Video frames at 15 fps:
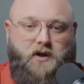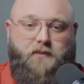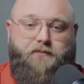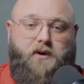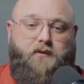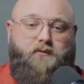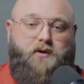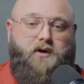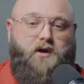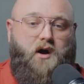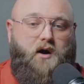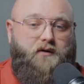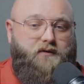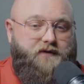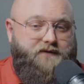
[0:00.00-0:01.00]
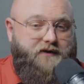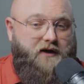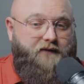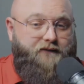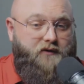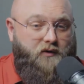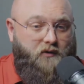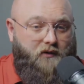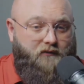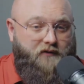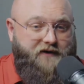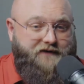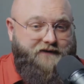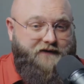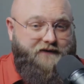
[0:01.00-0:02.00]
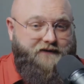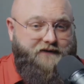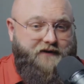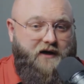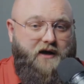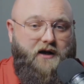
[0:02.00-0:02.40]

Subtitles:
But regardless of your reasons,